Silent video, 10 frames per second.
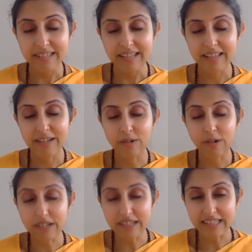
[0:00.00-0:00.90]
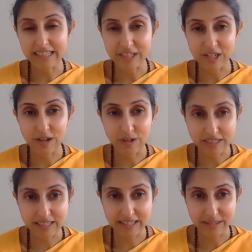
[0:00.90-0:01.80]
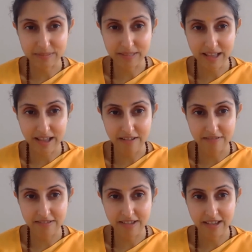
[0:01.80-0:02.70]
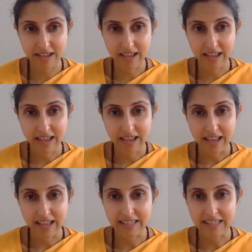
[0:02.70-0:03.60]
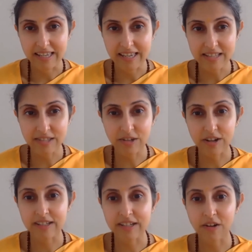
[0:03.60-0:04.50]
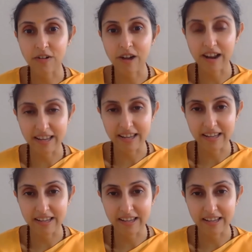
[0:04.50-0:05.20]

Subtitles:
And Lord Ganesha looked at himself and he started crying.